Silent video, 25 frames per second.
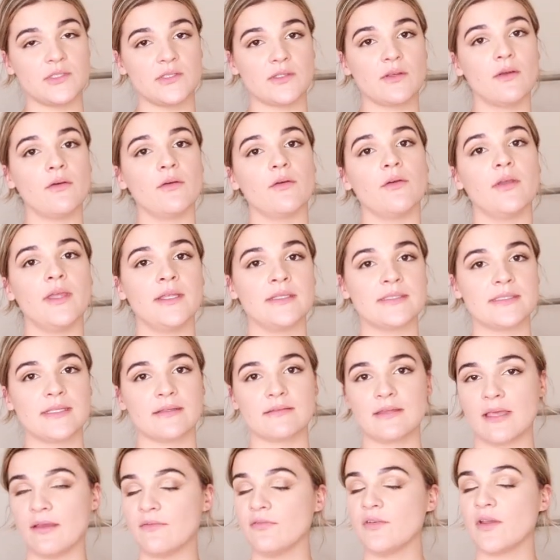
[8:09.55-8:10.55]
So in
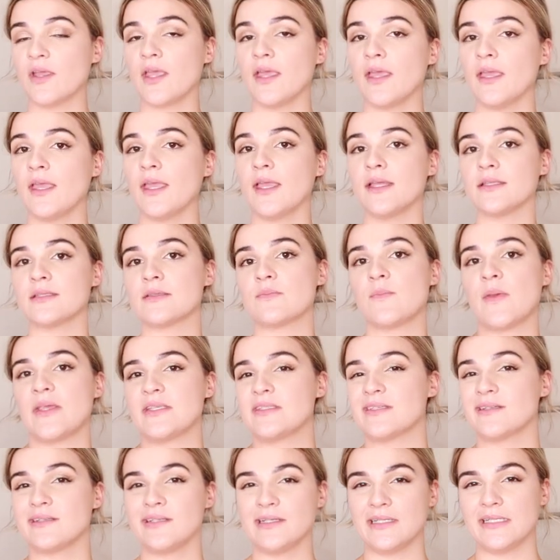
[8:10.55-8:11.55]
South Africa, it's
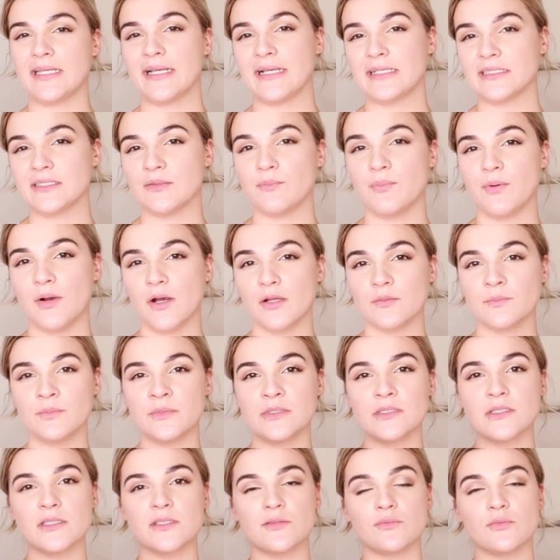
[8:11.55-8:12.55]
basically like a
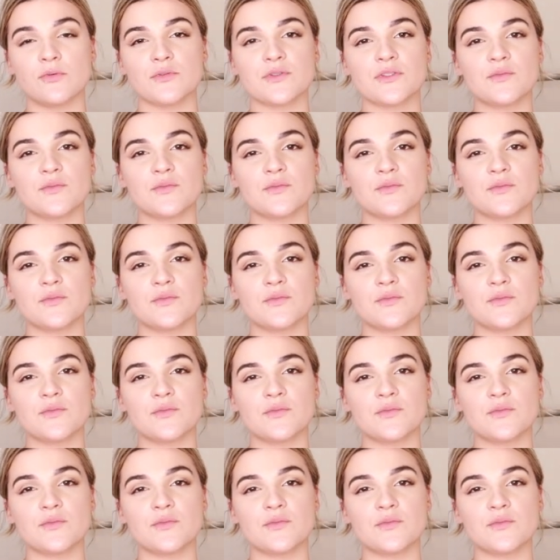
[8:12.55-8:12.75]
department store,